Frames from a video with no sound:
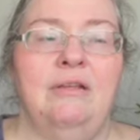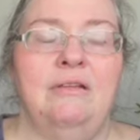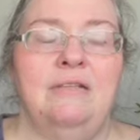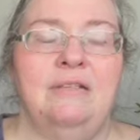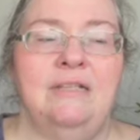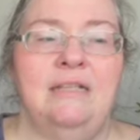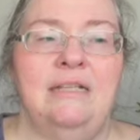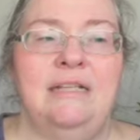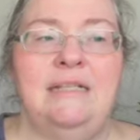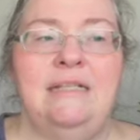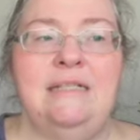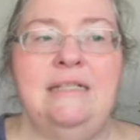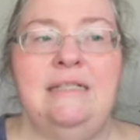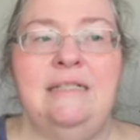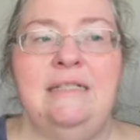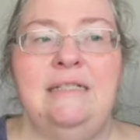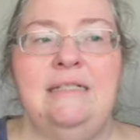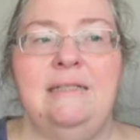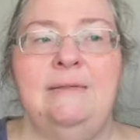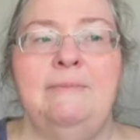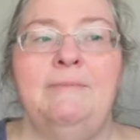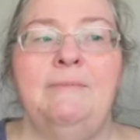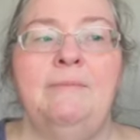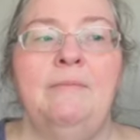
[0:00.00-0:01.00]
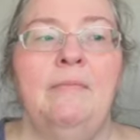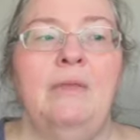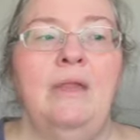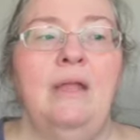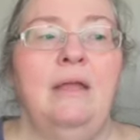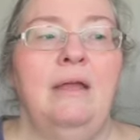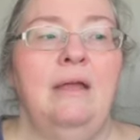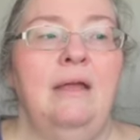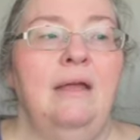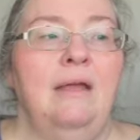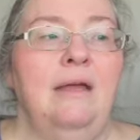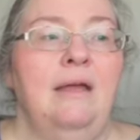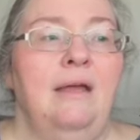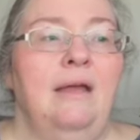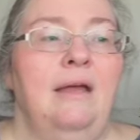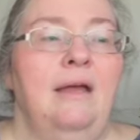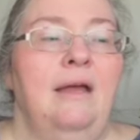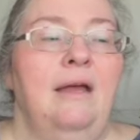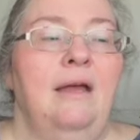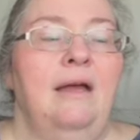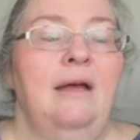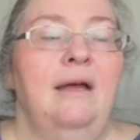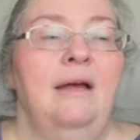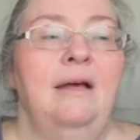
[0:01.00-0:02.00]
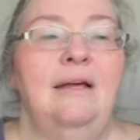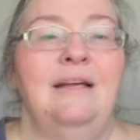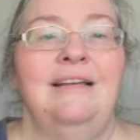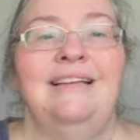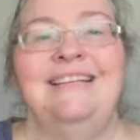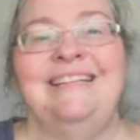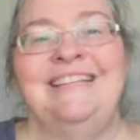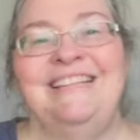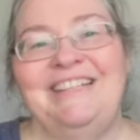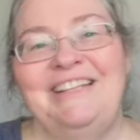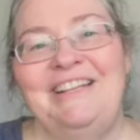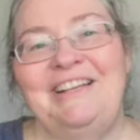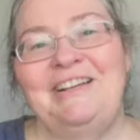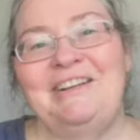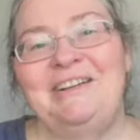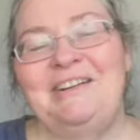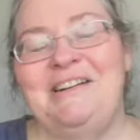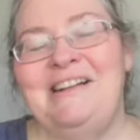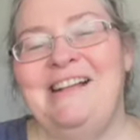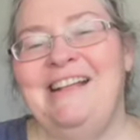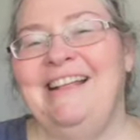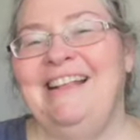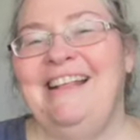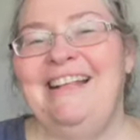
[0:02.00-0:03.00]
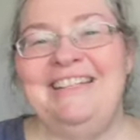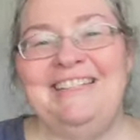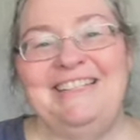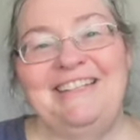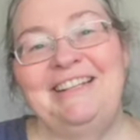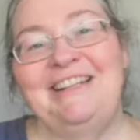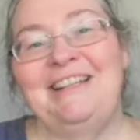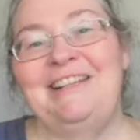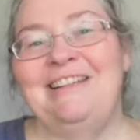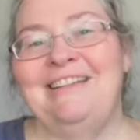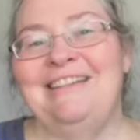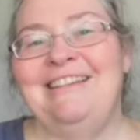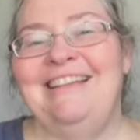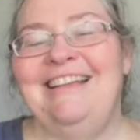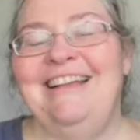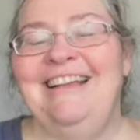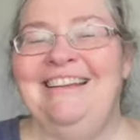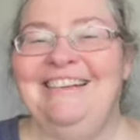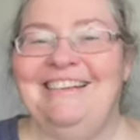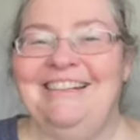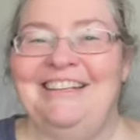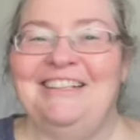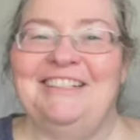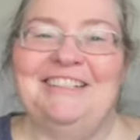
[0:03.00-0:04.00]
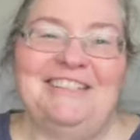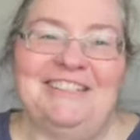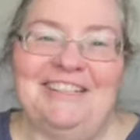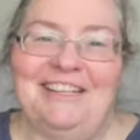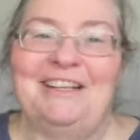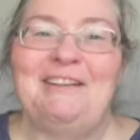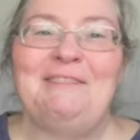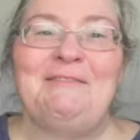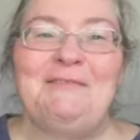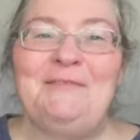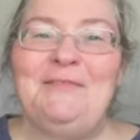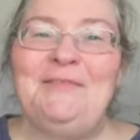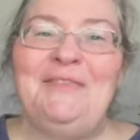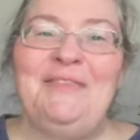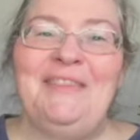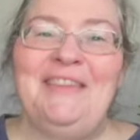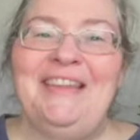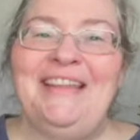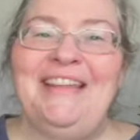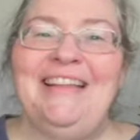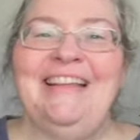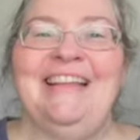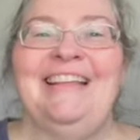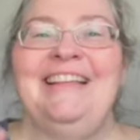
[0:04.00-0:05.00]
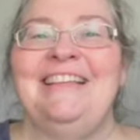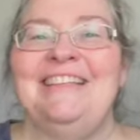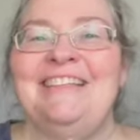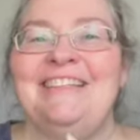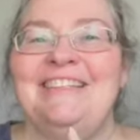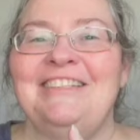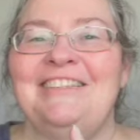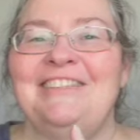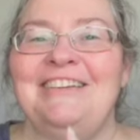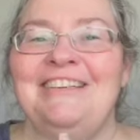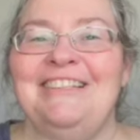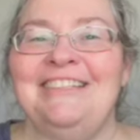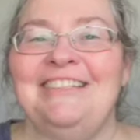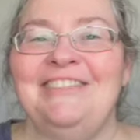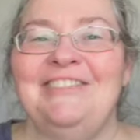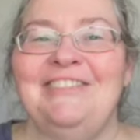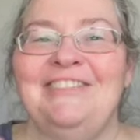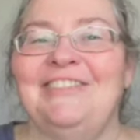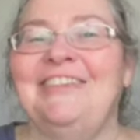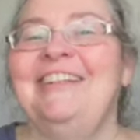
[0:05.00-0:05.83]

lenses. So that's another thing that's like stress.